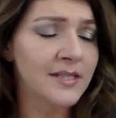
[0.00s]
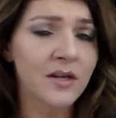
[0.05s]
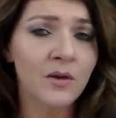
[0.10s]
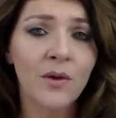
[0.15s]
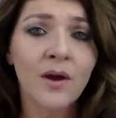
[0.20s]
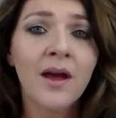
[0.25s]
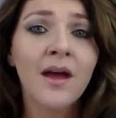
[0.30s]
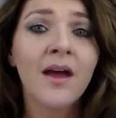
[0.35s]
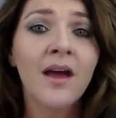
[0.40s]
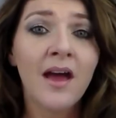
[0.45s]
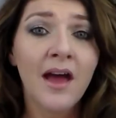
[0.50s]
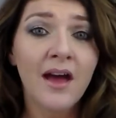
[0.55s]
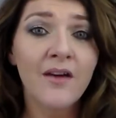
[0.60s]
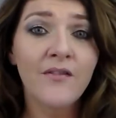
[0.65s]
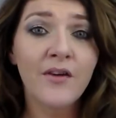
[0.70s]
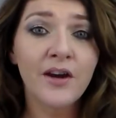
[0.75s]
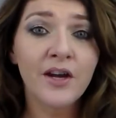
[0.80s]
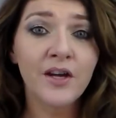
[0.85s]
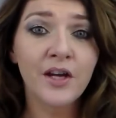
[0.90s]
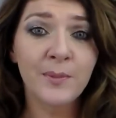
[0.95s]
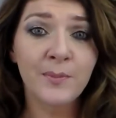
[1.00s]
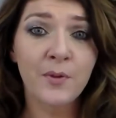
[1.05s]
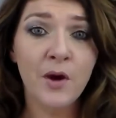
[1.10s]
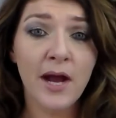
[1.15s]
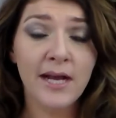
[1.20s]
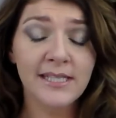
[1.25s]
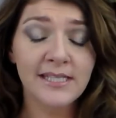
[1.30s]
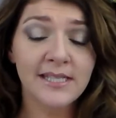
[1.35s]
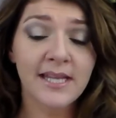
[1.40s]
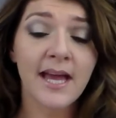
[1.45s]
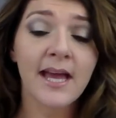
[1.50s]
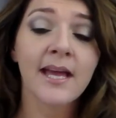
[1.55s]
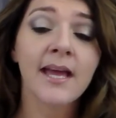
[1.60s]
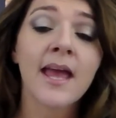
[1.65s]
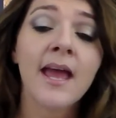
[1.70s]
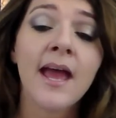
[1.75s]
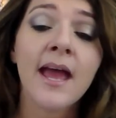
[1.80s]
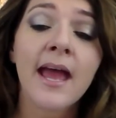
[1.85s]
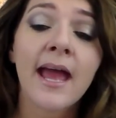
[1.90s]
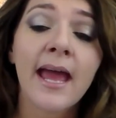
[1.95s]
So a very good price
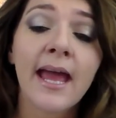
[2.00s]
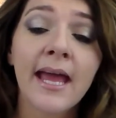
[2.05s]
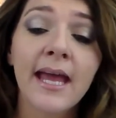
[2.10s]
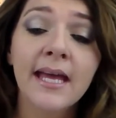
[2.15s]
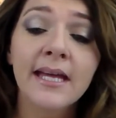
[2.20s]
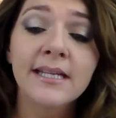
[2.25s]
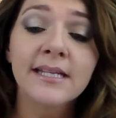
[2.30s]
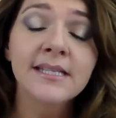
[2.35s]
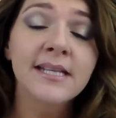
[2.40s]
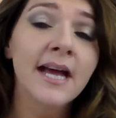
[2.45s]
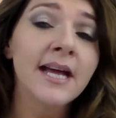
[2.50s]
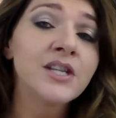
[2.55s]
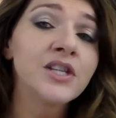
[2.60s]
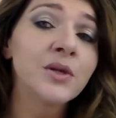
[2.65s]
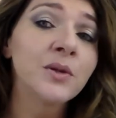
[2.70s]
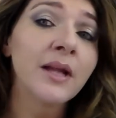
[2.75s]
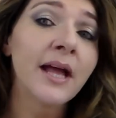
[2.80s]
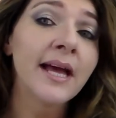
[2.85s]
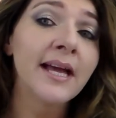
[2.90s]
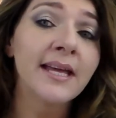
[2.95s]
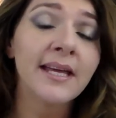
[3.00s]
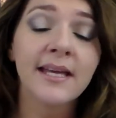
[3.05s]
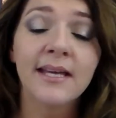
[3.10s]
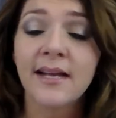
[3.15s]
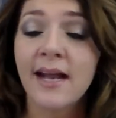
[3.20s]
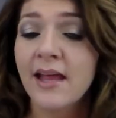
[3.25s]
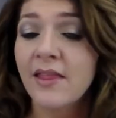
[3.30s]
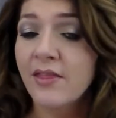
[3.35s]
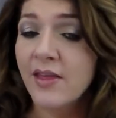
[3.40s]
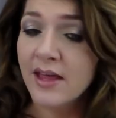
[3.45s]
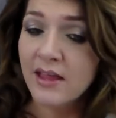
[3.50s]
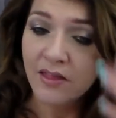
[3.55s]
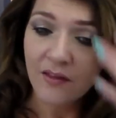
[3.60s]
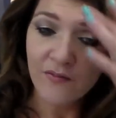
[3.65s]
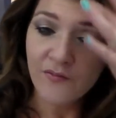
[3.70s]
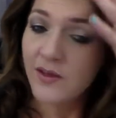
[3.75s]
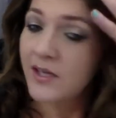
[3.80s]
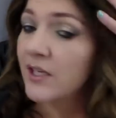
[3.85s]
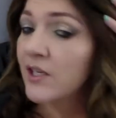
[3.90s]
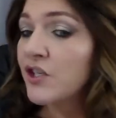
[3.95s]
tag. And I do like it. I think
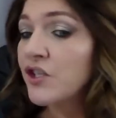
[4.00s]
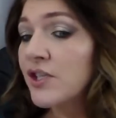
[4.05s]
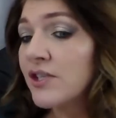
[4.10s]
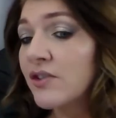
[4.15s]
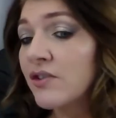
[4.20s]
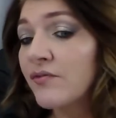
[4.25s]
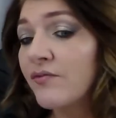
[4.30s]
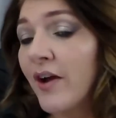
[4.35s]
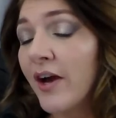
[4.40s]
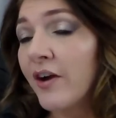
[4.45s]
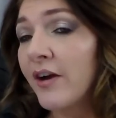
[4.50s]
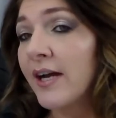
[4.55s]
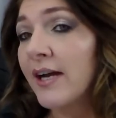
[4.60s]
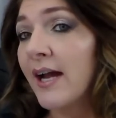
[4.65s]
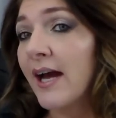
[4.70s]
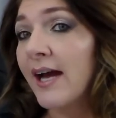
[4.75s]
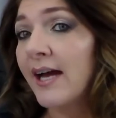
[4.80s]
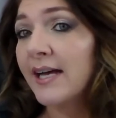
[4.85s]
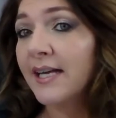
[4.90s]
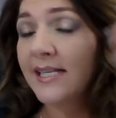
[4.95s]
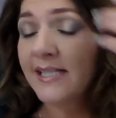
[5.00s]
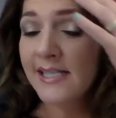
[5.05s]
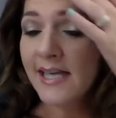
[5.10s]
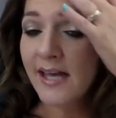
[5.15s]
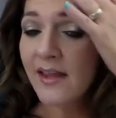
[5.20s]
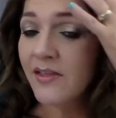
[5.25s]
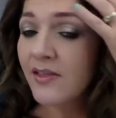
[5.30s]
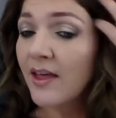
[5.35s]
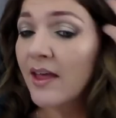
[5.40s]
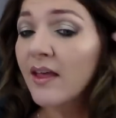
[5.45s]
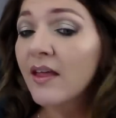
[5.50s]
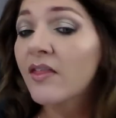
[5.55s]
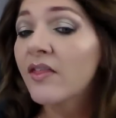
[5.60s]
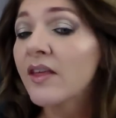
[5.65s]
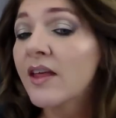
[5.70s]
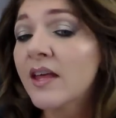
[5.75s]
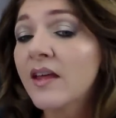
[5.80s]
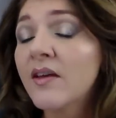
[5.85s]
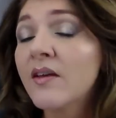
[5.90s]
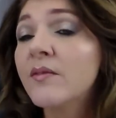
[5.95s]
the finish is very nice. I think
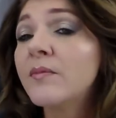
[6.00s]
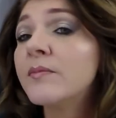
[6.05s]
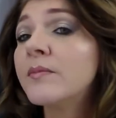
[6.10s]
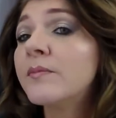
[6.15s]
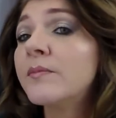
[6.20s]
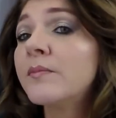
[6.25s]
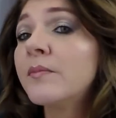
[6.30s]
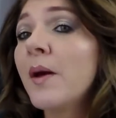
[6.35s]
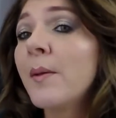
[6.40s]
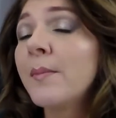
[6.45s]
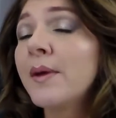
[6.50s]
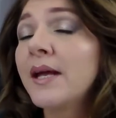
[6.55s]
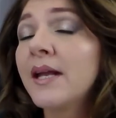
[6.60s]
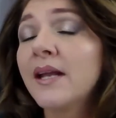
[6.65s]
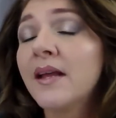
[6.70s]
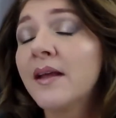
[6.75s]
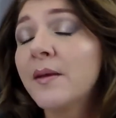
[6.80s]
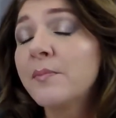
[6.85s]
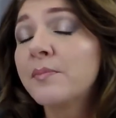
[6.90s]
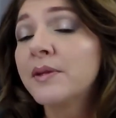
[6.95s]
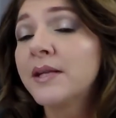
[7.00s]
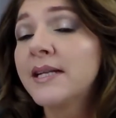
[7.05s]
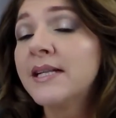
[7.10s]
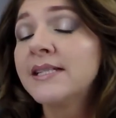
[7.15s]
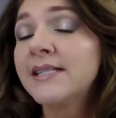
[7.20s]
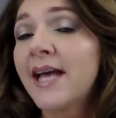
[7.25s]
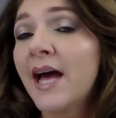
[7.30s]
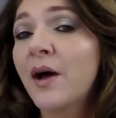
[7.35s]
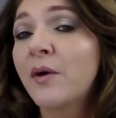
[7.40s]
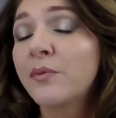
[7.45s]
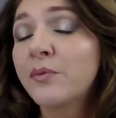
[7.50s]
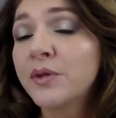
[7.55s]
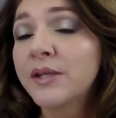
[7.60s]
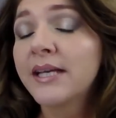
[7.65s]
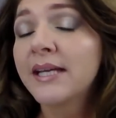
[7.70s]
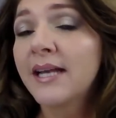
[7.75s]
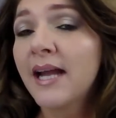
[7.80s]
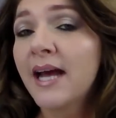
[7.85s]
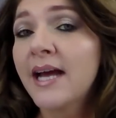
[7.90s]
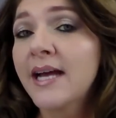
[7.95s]
it blends out
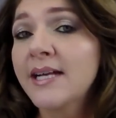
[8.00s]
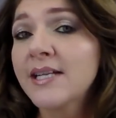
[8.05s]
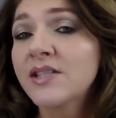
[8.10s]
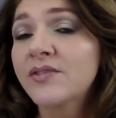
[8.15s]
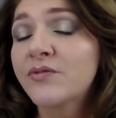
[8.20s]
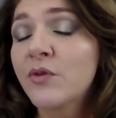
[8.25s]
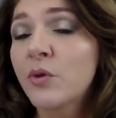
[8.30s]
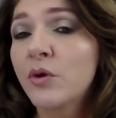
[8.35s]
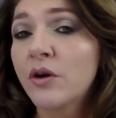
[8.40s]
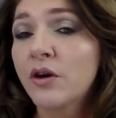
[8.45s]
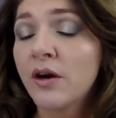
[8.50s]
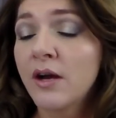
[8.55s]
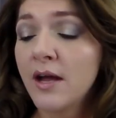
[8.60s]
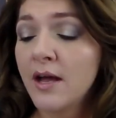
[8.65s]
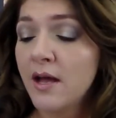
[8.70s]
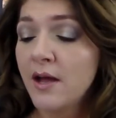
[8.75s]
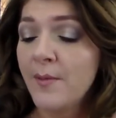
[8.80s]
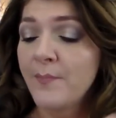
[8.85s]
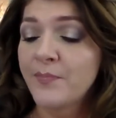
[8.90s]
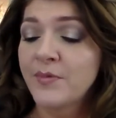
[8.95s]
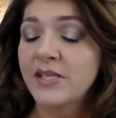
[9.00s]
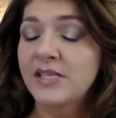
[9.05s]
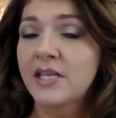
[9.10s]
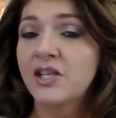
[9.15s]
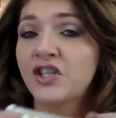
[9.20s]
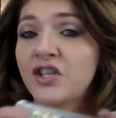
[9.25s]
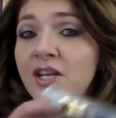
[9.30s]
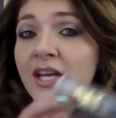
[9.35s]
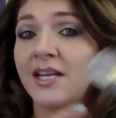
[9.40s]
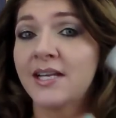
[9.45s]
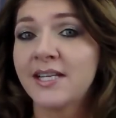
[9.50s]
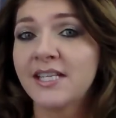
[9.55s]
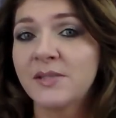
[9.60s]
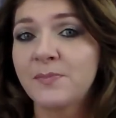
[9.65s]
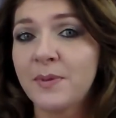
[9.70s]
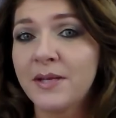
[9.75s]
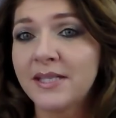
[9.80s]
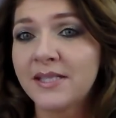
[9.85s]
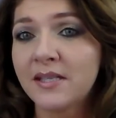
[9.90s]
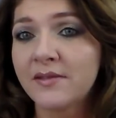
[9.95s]
really nice for such an
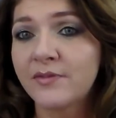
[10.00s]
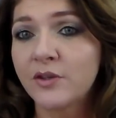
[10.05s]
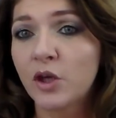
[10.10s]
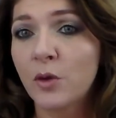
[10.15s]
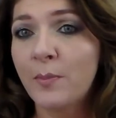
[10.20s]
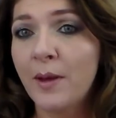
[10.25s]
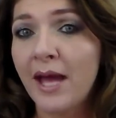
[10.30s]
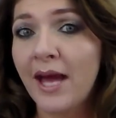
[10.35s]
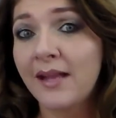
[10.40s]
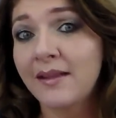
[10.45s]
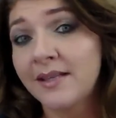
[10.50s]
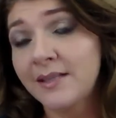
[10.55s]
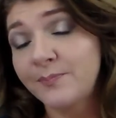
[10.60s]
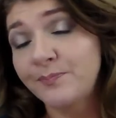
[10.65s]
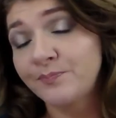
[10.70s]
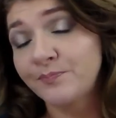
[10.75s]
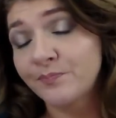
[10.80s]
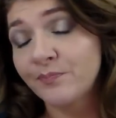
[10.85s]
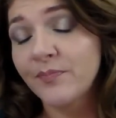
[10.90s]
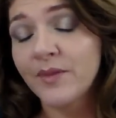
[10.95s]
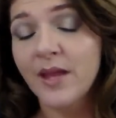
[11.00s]
inexpensive little palette.